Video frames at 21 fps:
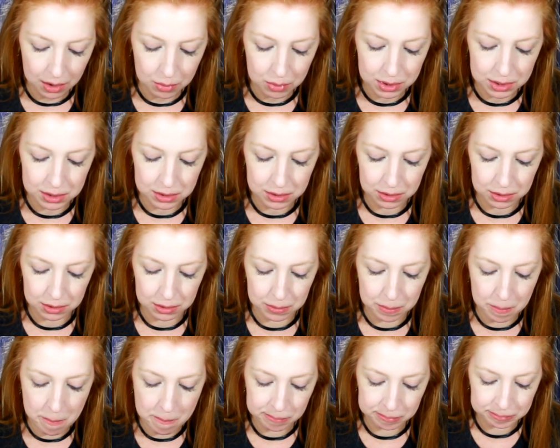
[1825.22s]
I wanted
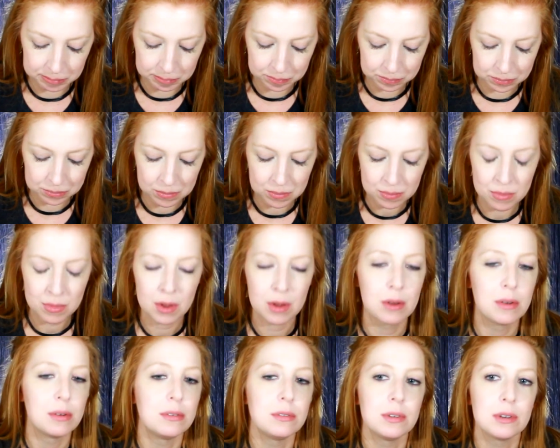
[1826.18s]
her
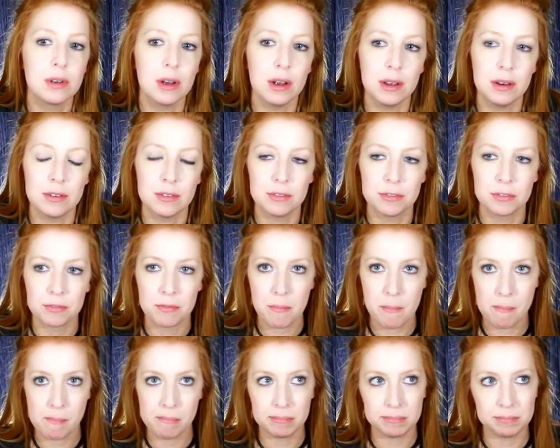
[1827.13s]
to kind of,